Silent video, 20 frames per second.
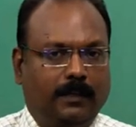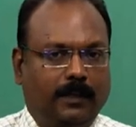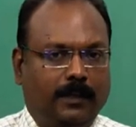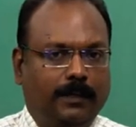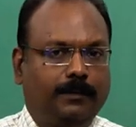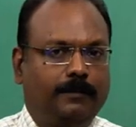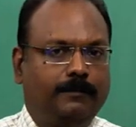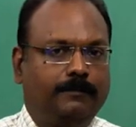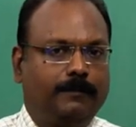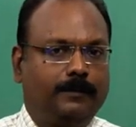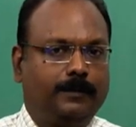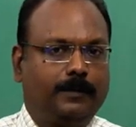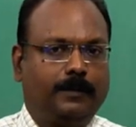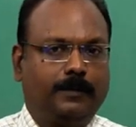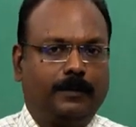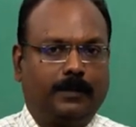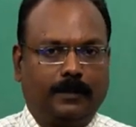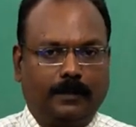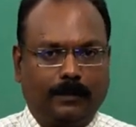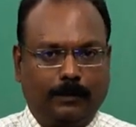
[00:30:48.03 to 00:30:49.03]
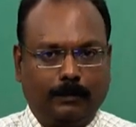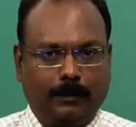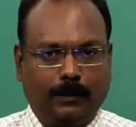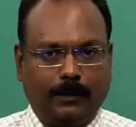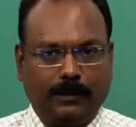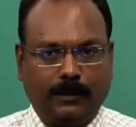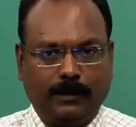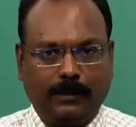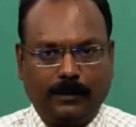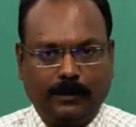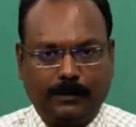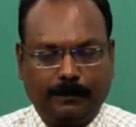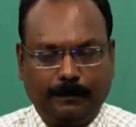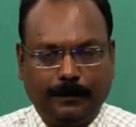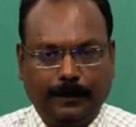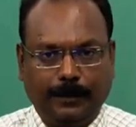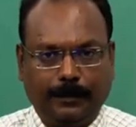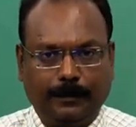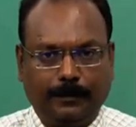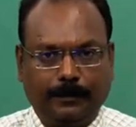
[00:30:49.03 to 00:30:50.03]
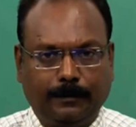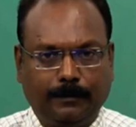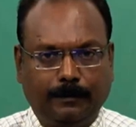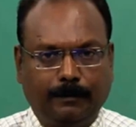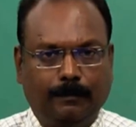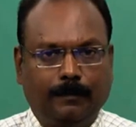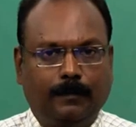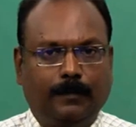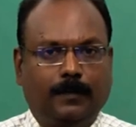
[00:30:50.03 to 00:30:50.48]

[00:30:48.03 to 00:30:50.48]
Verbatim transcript: Thank you for uh, watching this video.